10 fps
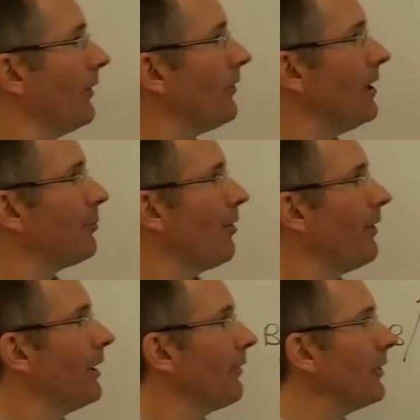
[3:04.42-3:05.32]
see the
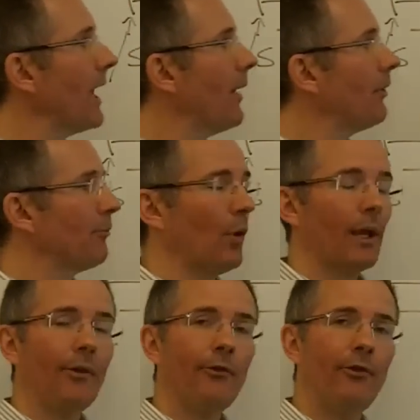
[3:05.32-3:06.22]
profit and loss account as more
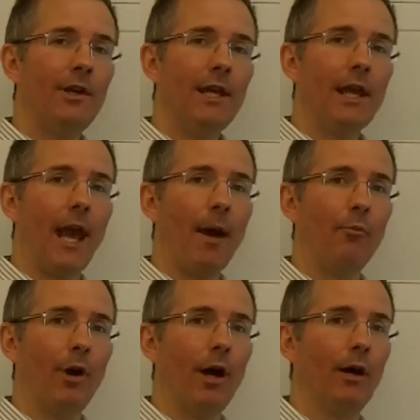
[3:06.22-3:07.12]
like a cine
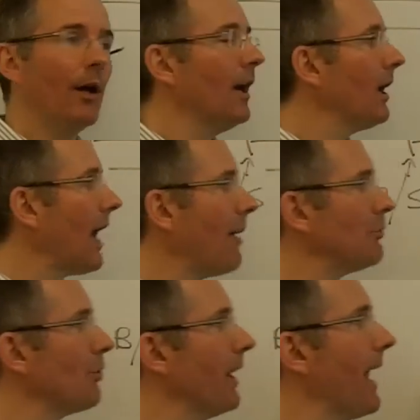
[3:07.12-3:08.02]
camera,
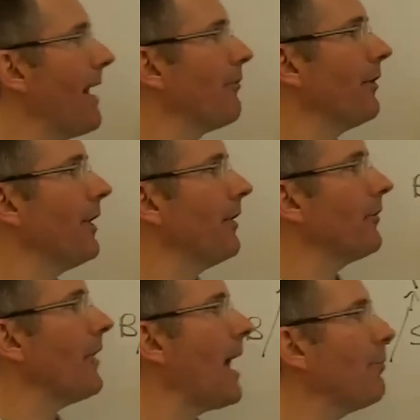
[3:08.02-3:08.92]
capturing everything
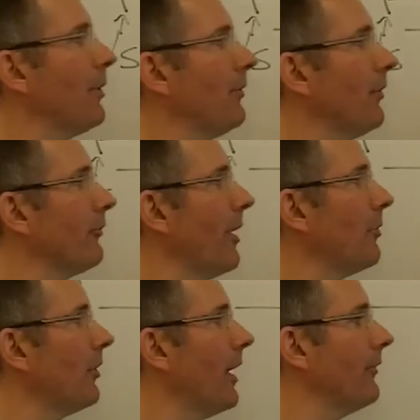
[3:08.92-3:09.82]
that's happened and
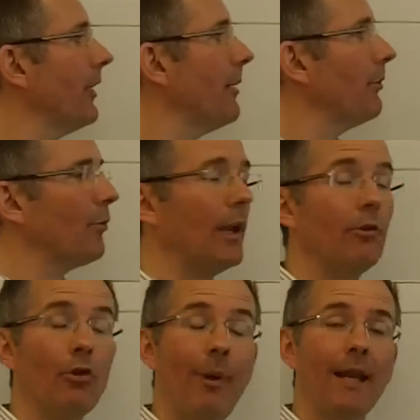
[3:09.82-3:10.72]
summarizing it between
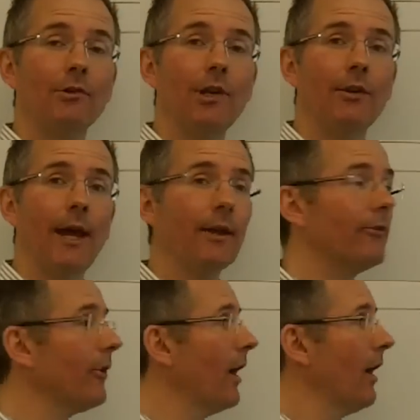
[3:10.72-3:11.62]
two balance sheet
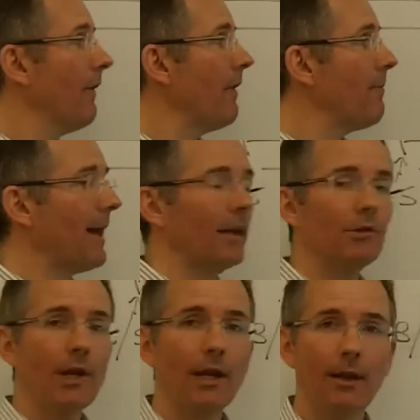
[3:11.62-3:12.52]
dates, then the
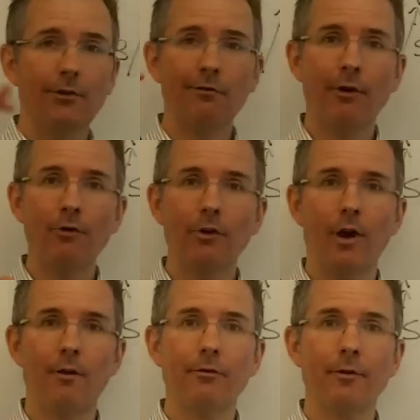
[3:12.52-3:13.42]
balance sheet is a
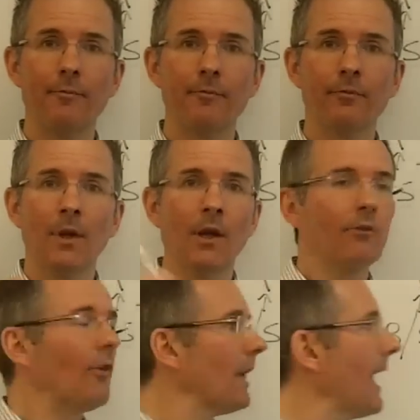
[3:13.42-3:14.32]
photograph.
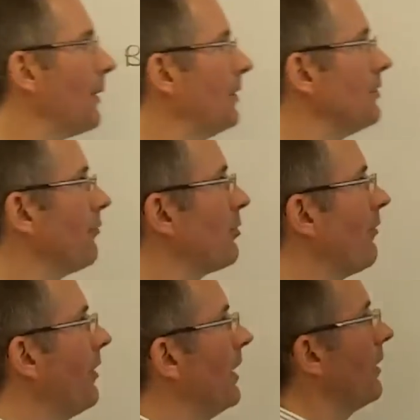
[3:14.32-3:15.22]
So the language of
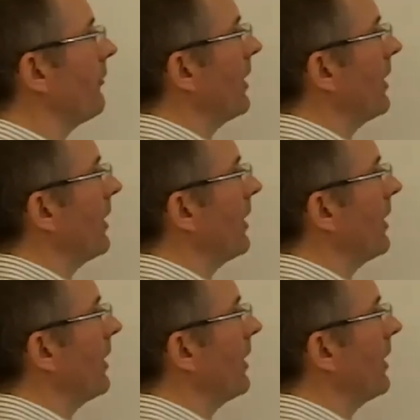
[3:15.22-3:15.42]
profit and loss